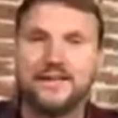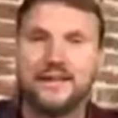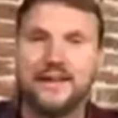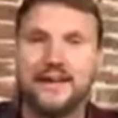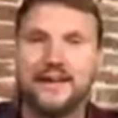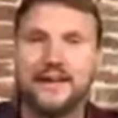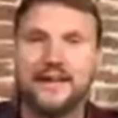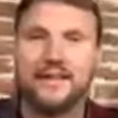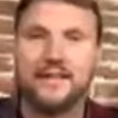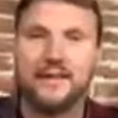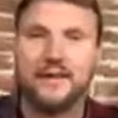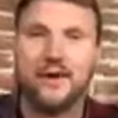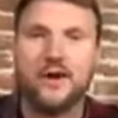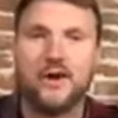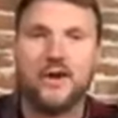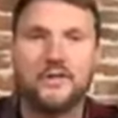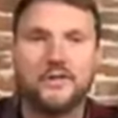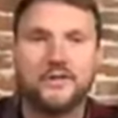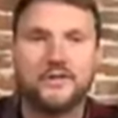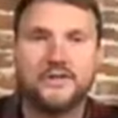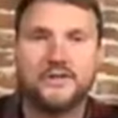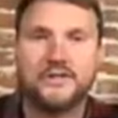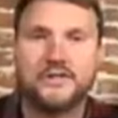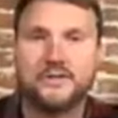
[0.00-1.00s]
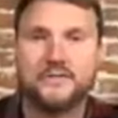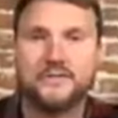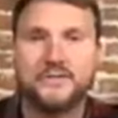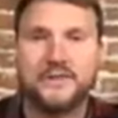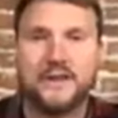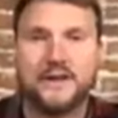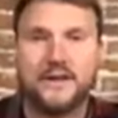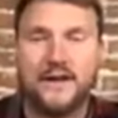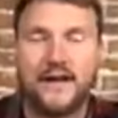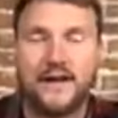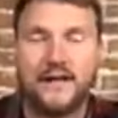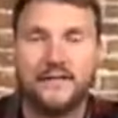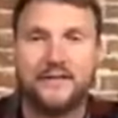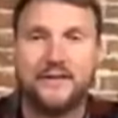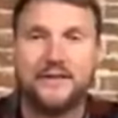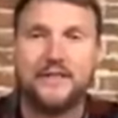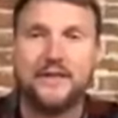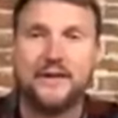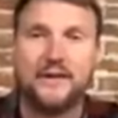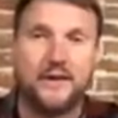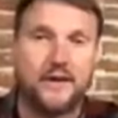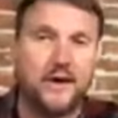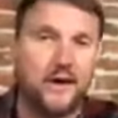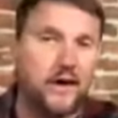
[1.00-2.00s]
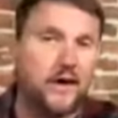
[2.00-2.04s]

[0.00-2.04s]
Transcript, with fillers: Uh, there are other systems that are out that are